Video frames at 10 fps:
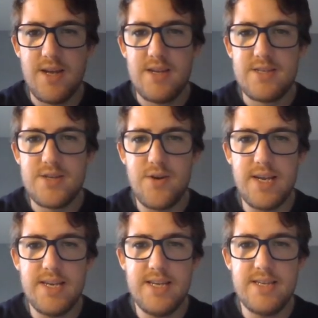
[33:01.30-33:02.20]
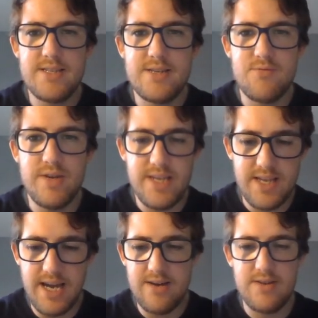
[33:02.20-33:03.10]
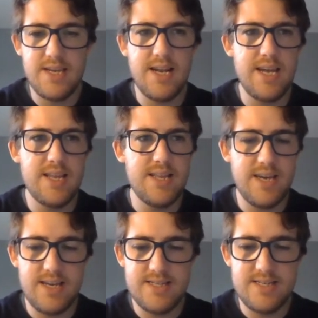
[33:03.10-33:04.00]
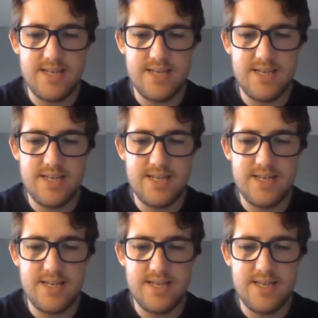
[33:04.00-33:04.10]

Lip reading: So I need to recalculate this